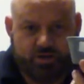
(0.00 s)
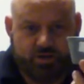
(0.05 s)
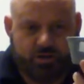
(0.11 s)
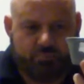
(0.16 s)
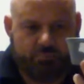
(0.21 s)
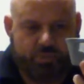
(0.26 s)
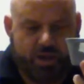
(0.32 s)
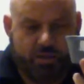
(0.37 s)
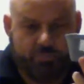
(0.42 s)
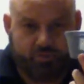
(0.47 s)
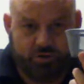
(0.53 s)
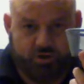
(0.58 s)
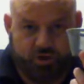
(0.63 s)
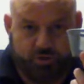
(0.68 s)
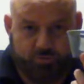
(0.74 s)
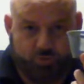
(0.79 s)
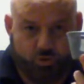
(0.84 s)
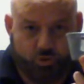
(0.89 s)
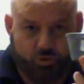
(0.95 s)
paper
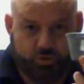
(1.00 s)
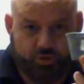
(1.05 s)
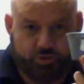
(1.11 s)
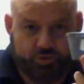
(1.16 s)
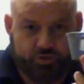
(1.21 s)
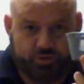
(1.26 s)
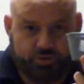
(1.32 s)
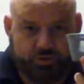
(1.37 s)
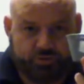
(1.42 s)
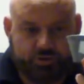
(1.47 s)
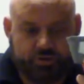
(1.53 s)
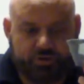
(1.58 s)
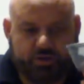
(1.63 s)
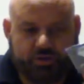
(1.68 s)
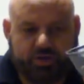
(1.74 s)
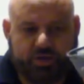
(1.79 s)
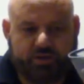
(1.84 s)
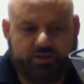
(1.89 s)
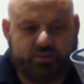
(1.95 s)
clip holder.
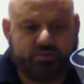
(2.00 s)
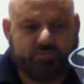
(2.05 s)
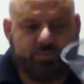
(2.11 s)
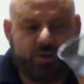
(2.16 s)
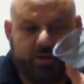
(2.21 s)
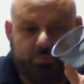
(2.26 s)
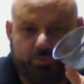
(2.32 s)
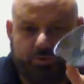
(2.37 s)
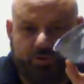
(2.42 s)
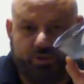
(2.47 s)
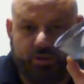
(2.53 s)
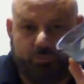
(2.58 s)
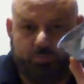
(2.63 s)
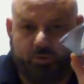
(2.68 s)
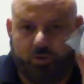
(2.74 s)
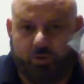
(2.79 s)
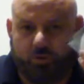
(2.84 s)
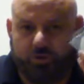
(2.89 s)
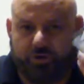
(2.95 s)
And this paper clip
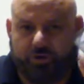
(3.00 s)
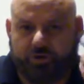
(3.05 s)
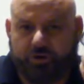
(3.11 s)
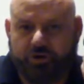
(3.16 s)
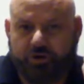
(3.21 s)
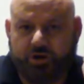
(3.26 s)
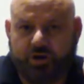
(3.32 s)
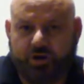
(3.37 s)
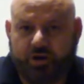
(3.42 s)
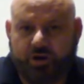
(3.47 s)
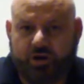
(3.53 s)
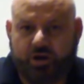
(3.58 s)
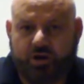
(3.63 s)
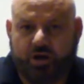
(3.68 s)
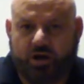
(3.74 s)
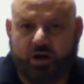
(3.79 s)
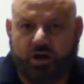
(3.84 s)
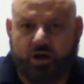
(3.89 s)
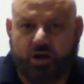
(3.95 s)
holder
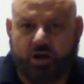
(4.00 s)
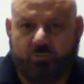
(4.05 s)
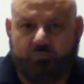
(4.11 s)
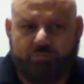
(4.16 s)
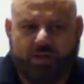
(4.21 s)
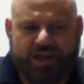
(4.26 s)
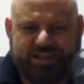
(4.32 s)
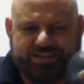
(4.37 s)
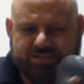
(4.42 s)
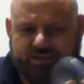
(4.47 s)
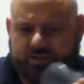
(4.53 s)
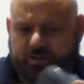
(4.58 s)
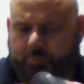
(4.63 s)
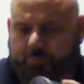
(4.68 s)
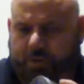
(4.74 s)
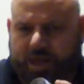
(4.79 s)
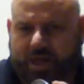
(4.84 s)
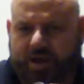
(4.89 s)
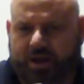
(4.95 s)
has a little
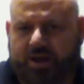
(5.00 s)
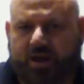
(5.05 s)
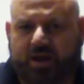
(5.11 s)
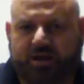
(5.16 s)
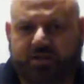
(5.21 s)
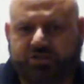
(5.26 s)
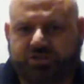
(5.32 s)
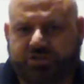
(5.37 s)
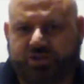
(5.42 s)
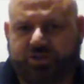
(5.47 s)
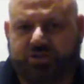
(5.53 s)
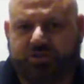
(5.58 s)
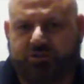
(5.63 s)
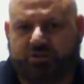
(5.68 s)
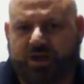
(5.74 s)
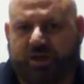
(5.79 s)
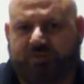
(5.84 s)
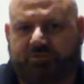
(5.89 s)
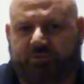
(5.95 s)
paint on it, so you do
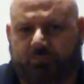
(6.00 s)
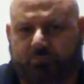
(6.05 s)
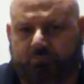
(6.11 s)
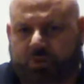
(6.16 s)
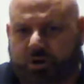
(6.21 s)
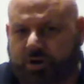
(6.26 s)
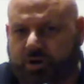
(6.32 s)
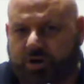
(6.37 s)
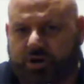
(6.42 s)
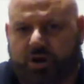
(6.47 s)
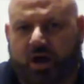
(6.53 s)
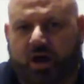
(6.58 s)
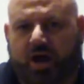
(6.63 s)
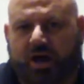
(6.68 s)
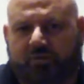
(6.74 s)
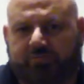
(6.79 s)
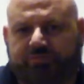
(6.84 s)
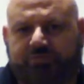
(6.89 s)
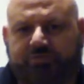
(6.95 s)
have to burn it
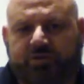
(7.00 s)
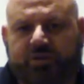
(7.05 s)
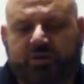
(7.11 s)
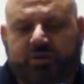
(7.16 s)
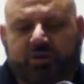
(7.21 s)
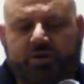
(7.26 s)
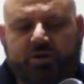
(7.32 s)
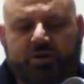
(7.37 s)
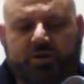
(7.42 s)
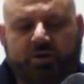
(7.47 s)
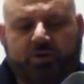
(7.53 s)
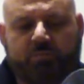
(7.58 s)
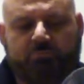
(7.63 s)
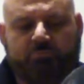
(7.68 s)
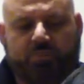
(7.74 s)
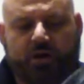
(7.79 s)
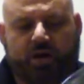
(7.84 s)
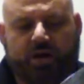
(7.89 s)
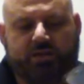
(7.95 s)
off.
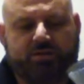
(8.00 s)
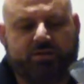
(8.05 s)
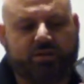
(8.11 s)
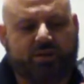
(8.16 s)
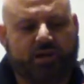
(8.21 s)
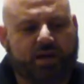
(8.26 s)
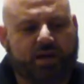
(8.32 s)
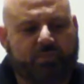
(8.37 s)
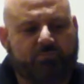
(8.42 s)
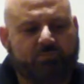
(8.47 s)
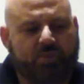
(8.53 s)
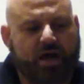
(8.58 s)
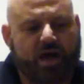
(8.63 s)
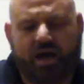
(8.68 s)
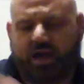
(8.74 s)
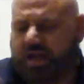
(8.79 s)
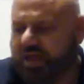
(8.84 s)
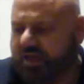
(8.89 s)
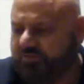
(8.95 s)
But
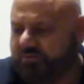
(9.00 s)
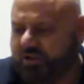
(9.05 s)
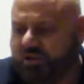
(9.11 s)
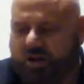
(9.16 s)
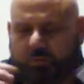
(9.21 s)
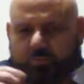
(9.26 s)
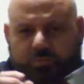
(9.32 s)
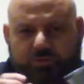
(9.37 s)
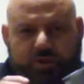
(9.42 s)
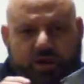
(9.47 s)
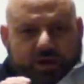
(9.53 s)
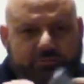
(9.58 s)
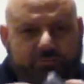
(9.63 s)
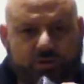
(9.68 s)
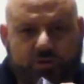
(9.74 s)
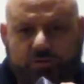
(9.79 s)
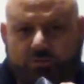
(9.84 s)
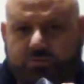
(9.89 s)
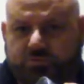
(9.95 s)
I have a couple I've
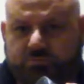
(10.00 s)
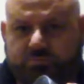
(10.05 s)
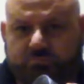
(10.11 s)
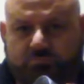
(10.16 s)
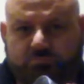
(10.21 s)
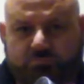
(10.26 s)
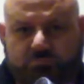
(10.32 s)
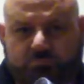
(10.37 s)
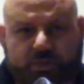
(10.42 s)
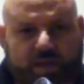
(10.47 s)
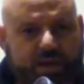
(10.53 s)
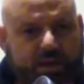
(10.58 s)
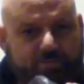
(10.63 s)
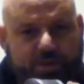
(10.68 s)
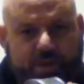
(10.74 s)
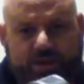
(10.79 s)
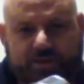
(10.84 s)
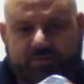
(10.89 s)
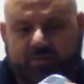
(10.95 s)
used
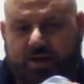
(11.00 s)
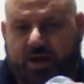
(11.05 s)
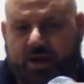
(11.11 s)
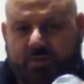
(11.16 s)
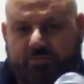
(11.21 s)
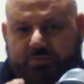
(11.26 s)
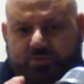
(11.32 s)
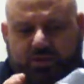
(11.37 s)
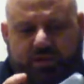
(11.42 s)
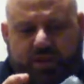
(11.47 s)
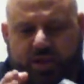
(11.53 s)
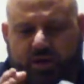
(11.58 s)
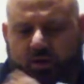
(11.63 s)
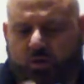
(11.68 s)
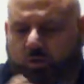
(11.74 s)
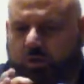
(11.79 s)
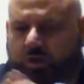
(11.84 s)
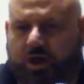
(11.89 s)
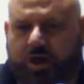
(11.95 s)
many times, and they
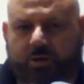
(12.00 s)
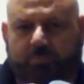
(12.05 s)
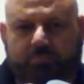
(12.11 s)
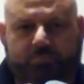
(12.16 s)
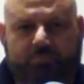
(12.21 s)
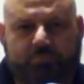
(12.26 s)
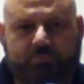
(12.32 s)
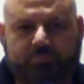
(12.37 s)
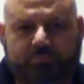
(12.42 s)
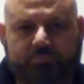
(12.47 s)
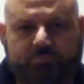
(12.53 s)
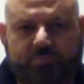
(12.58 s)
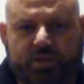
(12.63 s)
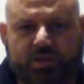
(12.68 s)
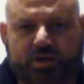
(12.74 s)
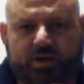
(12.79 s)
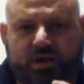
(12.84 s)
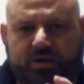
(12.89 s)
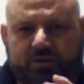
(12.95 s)
hold up
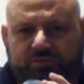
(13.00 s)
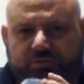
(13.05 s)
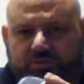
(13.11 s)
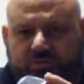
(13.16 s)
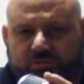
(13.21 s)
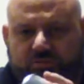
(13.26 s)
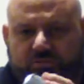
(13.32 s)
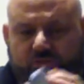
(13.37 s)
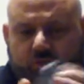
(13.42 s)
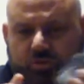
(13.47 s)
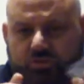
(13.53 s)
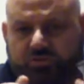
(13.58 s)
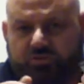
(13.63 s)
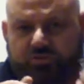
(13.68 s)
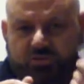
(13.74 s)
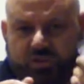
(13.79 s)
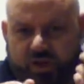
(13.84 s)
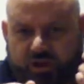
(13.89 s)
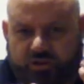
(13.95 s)
because the
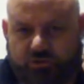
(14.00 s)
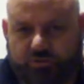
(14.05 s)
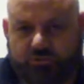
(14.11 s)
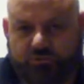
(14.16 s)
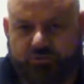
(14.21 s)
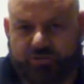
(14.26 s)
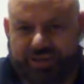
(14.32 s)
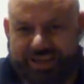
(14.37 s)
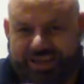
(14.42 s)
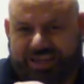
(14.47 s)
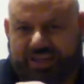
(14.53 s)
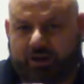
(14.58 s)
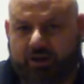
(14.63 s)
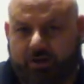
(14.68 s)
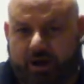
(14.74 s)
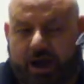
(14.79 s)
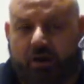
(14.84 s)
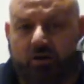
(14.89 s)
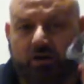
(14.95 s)
sources I use for heat
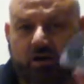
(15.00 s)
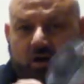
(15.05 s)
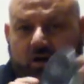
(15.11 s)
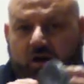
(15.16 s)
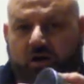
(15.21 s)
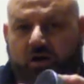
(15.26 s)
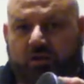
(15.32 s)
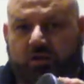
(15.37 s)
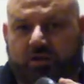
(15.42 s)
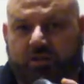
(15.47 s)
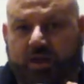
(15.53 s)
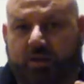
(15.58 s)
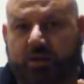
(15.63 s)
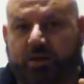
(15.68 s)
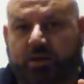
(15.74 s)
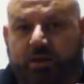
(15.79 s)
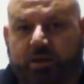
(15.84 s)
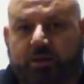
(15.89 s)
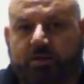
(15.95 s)
are alcohol, and they
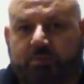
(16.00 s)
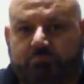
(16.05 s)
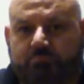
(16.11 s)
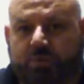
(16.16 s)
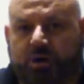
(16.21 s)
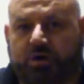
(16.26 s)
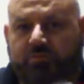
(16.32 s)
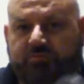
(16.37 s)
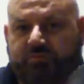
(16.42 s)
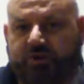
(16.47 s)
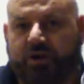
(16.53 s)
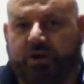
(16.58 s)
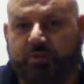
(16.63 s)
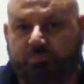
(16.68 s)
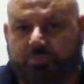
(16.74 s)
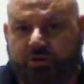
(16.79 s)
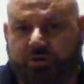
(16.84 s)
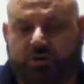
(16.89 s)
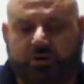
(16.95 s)
burn very
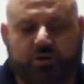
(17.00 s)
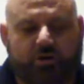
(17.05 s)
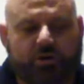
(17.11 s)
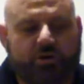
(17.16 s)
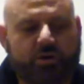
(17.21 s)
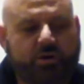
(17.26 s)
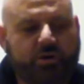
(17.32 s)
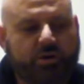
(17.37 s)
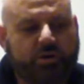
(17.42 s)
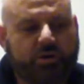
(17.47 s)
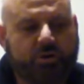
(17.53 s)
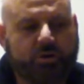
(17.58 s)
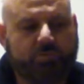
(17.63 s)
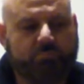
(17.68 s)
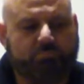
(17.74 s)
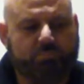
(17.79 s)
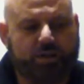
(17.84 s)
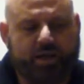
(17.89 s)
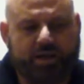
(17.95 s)
pure.
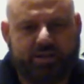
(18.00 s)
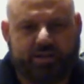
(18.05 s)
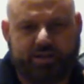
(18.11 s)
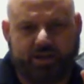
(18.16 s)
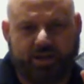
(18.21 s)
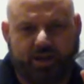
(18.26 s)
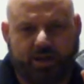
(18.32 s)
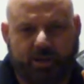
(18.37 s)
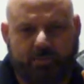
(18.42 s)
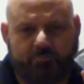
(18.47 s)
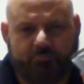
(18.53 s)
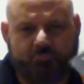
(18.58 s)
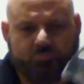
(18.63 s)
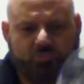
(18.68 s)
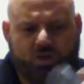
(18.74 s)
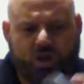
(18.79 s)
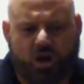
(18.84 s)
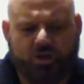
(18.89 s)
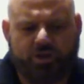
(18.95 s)
But
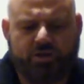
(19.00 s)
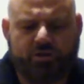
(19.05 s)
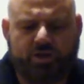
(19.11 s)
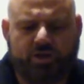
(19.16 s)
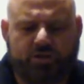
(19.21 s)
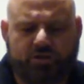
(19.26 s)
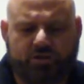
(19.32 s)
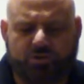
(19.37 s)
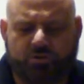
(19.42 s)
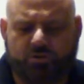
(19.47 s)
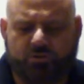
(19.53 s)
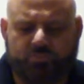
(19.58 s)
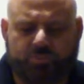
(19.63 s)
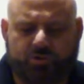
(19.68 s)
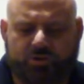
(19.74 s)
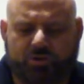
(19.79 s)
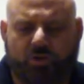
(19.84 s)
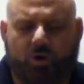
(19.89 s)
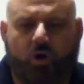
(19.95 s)
all you need to do is
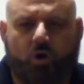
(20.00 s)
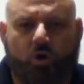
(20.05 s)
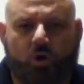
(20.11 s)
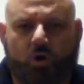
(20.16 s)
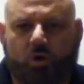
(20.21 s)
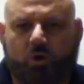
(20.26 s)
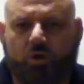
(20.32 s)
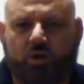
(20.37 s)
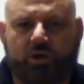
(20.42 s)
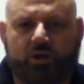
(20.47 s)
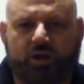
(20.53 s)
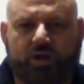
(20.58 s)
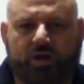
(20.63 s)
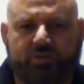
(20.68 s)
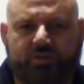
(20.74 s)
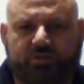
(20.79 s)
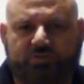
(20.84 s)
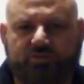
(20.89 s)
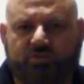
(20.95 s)
put a hole.
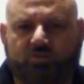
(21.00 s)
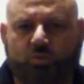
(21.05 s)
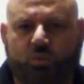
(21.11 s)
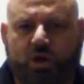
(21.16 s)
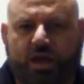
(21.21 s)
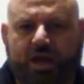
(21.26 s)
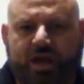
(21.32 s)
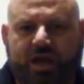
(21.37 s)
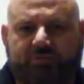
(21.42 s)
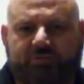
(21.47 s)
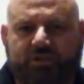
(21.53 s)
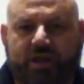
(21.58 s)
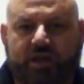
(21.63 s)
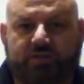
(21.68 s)
This is one I have yet